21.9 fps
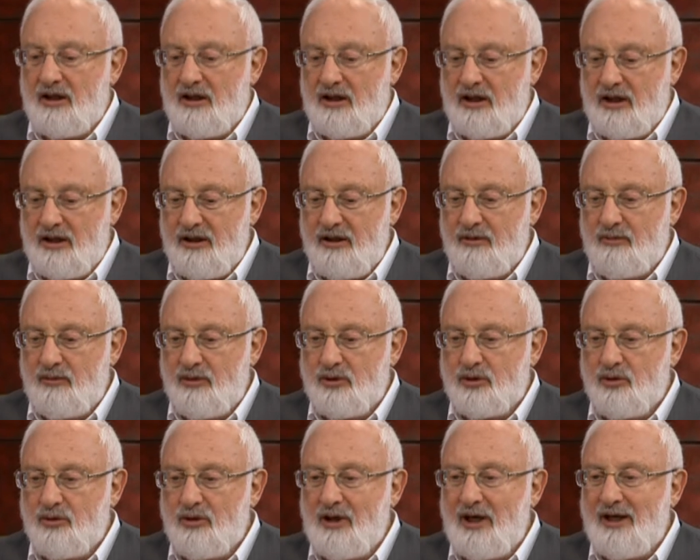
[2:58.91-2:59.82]
In this way,
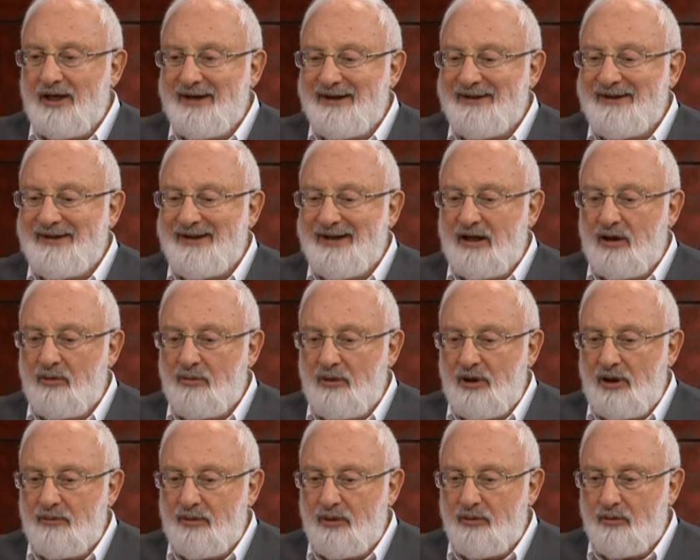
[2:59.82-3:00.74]
I build a
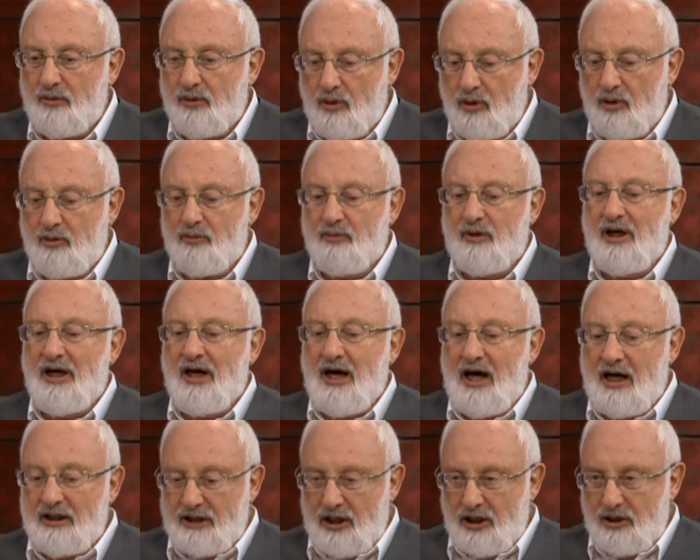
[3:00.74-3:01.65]
space where
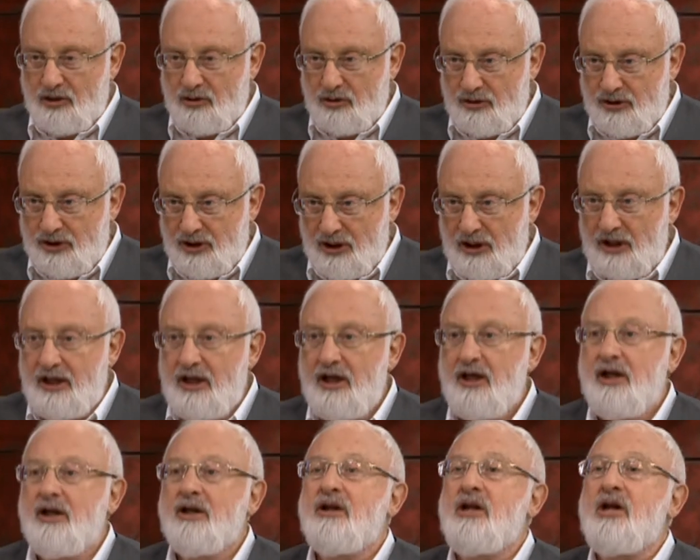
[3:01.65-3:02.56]
I can accept
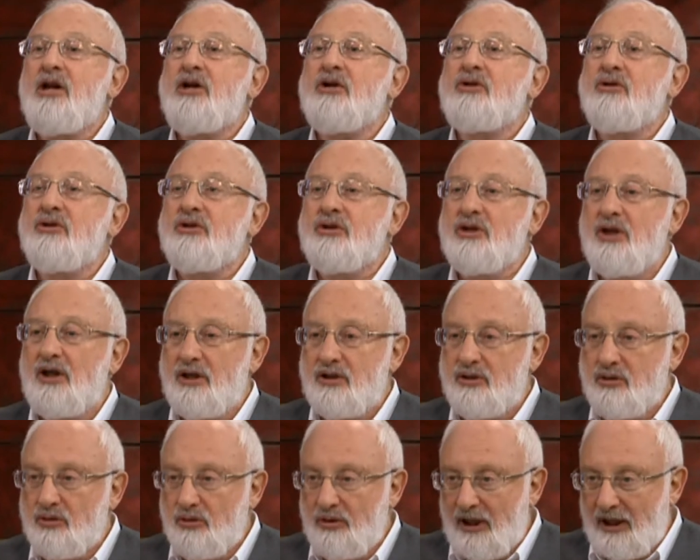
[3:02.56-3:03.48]
here,
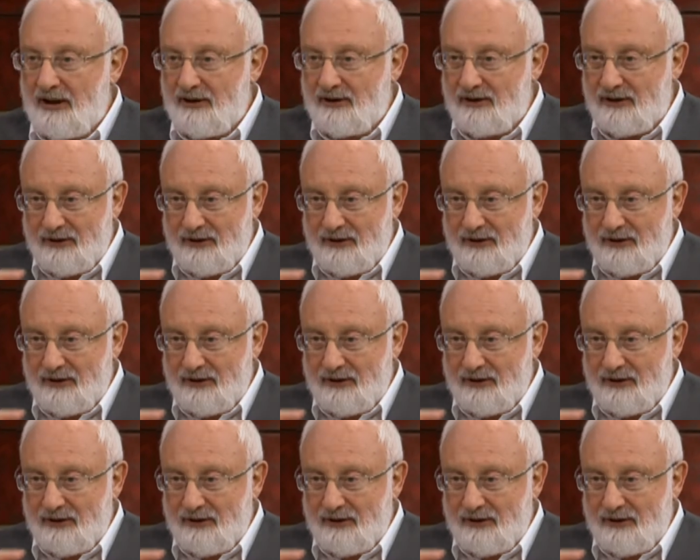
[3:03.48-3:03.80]
instead of my